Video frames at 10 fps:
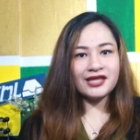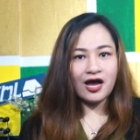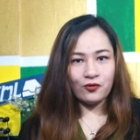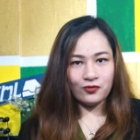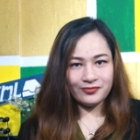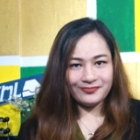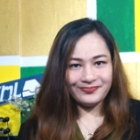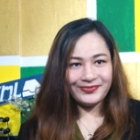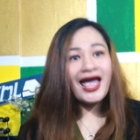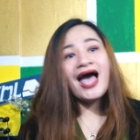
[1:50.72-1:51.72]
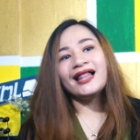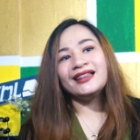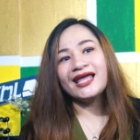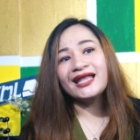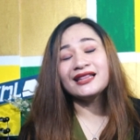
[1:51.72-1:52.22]
Now,
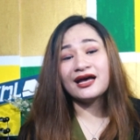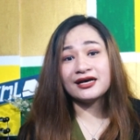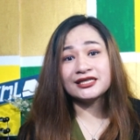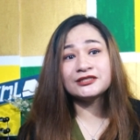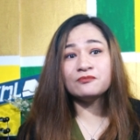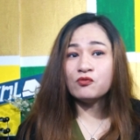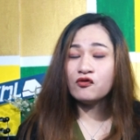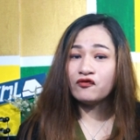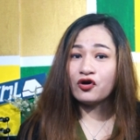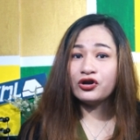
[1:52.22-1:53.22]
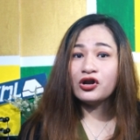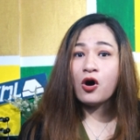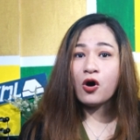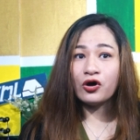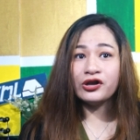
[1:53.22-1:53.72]
let us move on
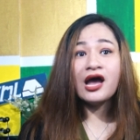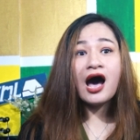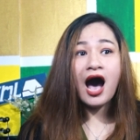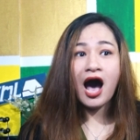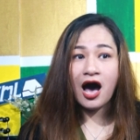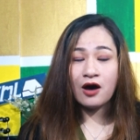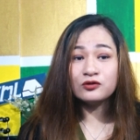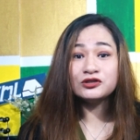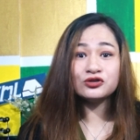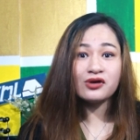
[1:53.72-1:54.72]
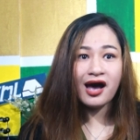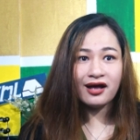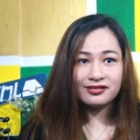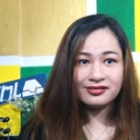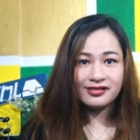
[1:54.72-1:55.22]
on how to
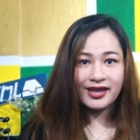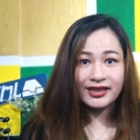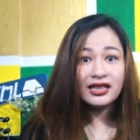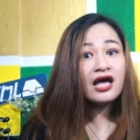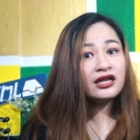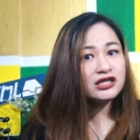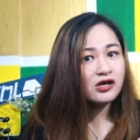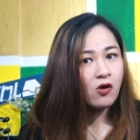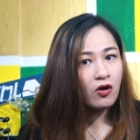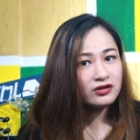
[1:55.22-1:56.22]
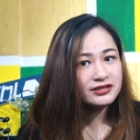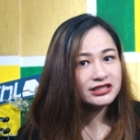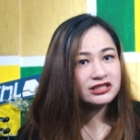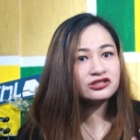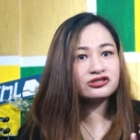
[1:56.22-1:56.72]
calculate the
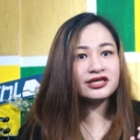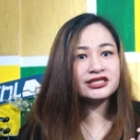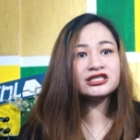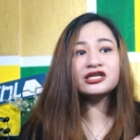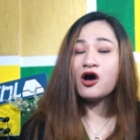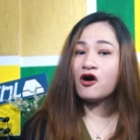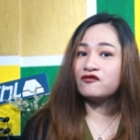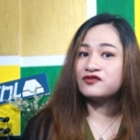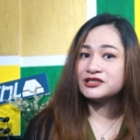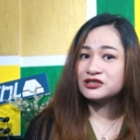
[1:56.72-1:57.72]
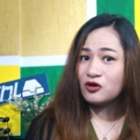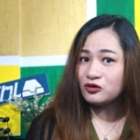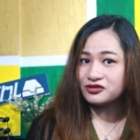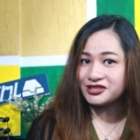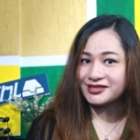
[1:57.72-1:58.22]
concentration of a
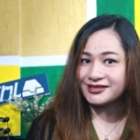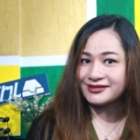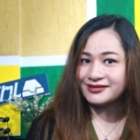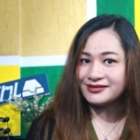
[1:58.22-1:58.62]
solution.